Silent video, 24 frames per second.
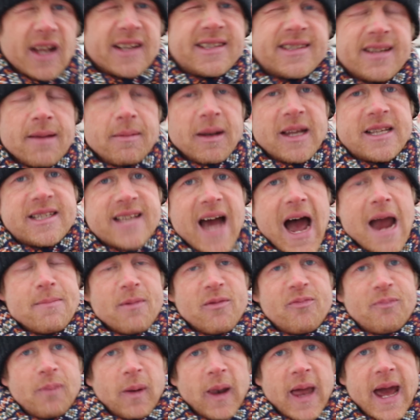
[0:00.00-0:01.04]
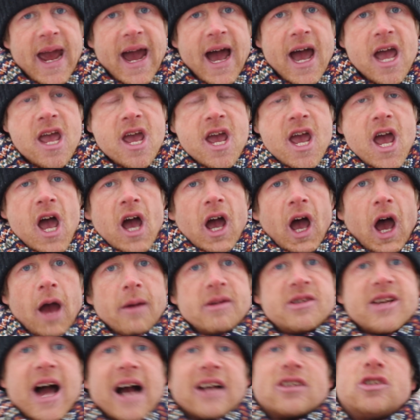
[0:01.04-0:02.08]
similar type of player.
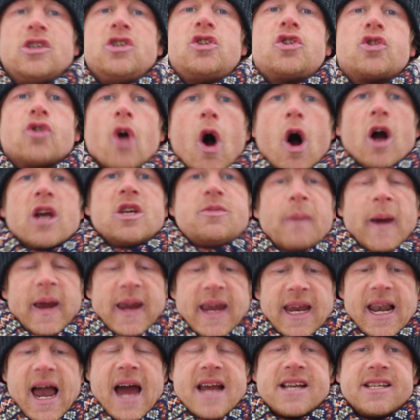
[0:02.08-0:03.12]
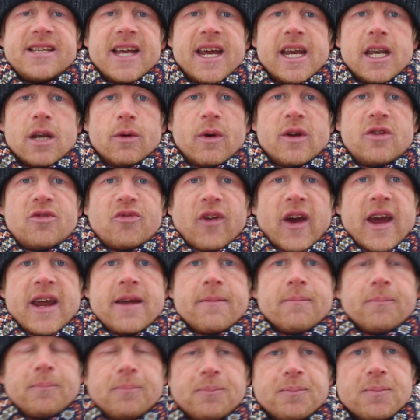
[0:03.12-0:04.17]
Uh, he's actually strong, he's big, he likes it into his
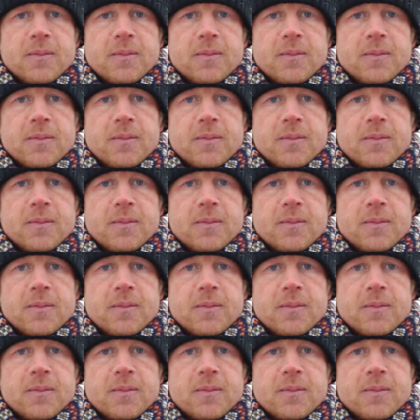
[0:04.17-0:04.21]
feet.